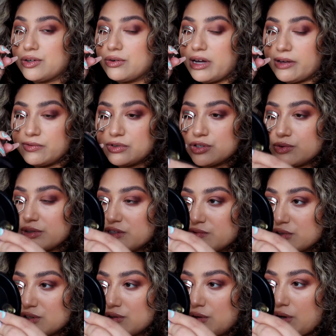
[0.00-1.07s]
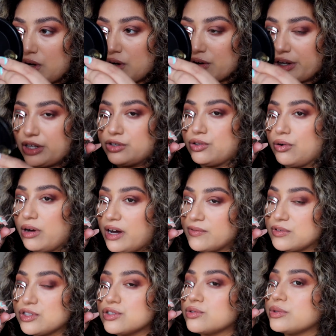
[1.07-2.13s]
You don't have to squeeze for so long. You don't
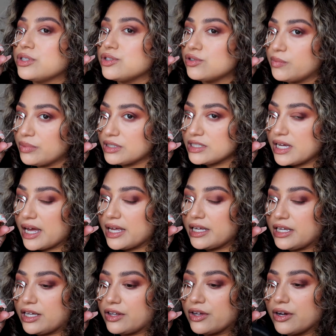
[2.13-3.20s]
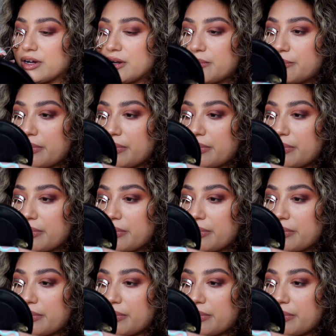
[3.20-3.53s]
have to squeeze super tight either,